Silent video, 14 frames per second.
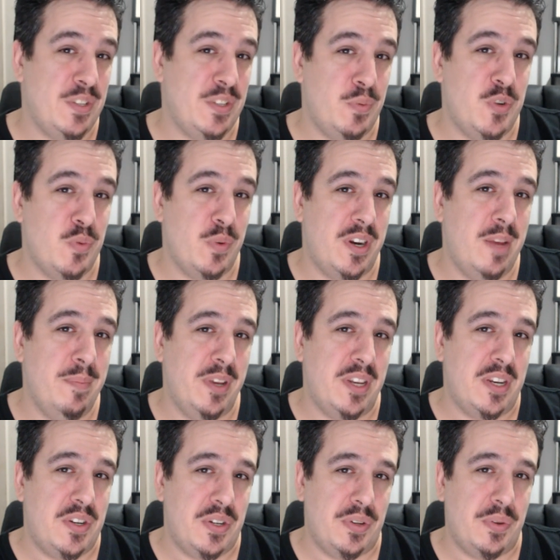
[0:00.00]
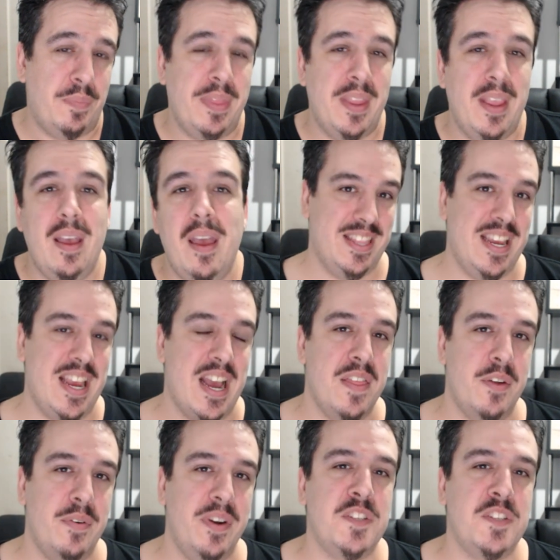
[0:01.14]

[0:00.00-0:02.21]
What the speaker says: Guess which one I'm gonna do. The other